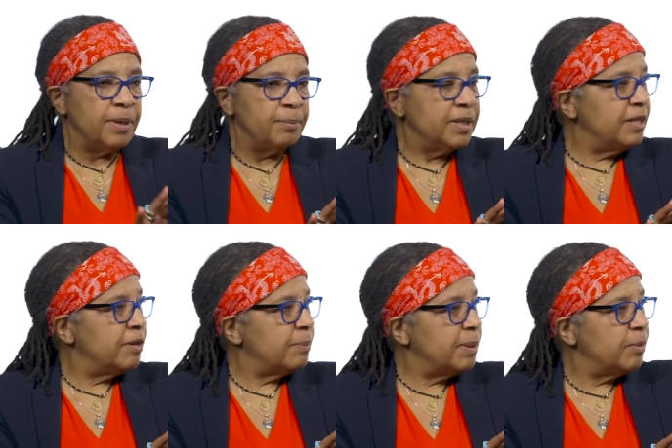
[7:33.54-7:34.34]
keep
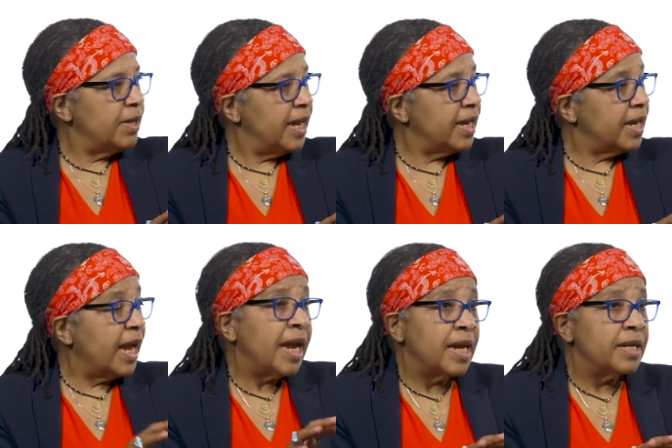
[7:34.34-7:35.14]
leaving people hanging,
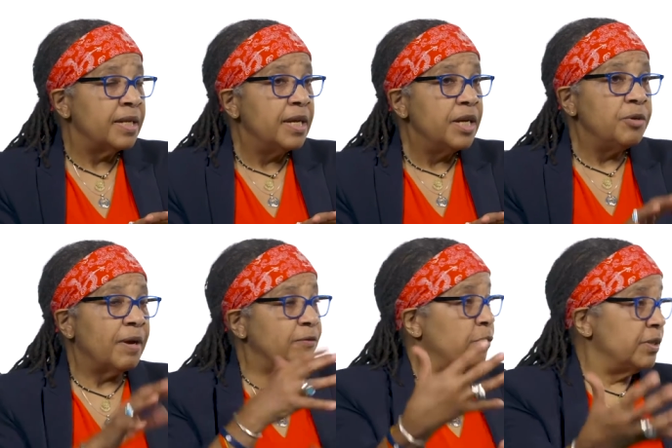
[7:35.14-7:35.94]
and you
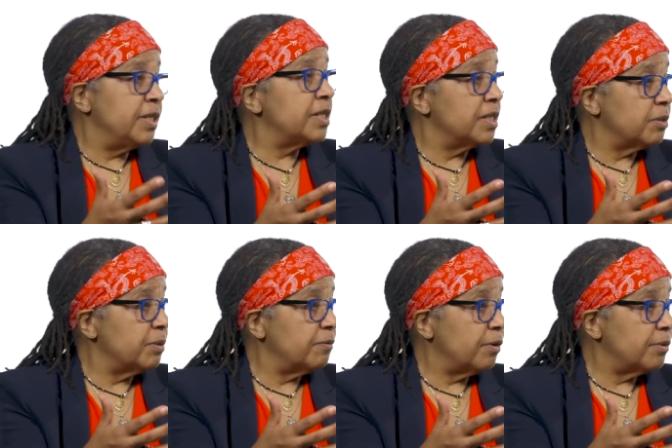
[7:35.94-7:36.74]
have to go the distance
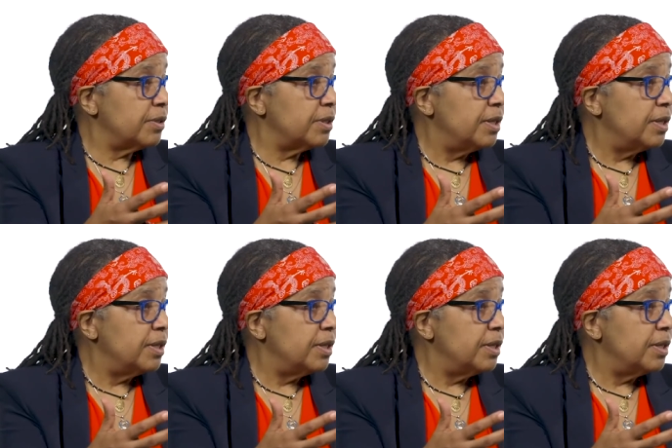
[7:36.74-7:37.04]
with folks.